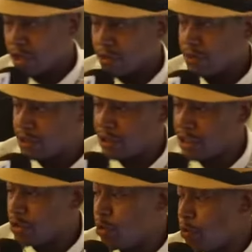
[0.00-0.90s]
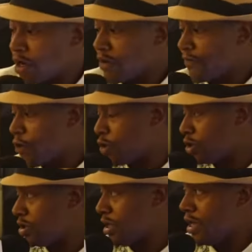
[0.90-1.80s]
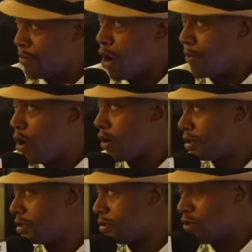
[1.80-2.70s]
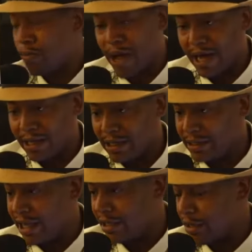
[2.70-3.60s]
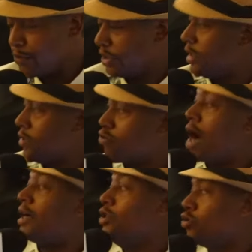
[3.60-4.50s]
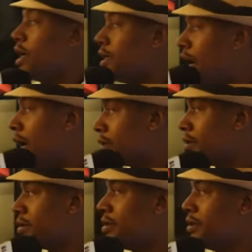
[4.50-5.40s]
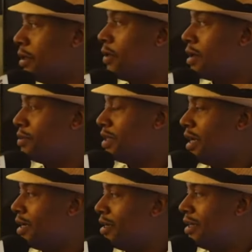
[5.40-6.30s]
we see you were one of the first hip hop artists, you know, back in the day that we seen rocking dreadlocks. You know what I'm saying?